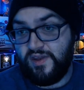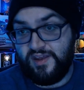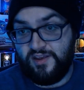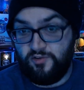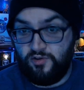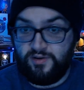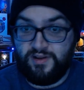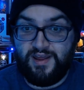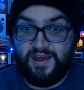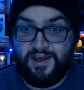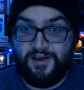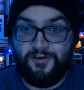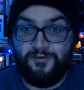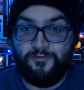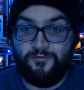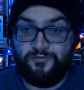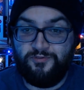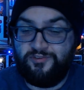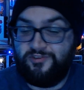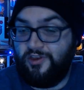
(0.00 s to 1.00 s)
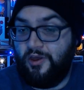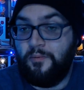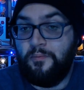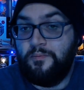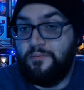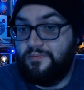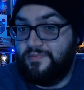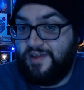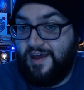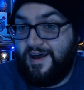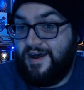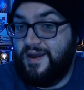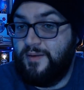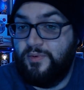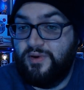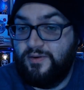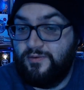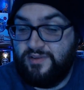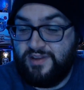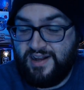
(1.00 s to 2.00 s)
He's going to have some time
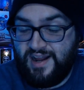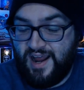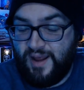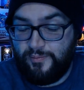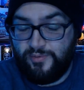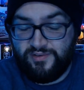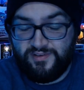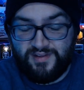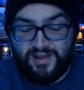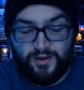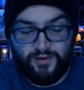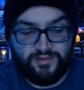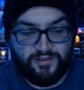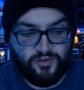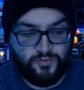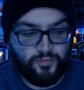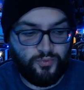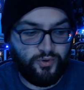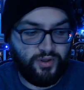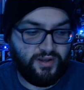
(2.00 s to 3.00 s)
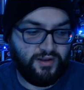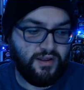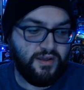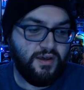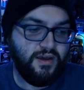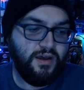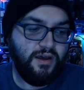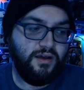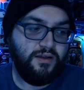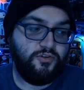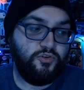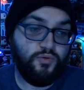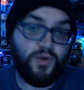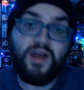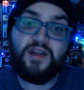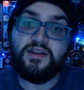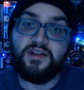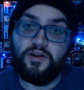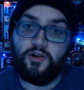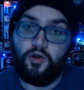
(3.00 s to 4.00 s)
whenever that happens now at this point to
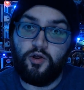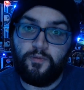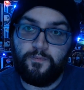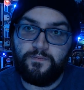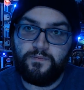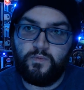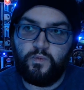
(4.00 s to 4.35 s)
end it all,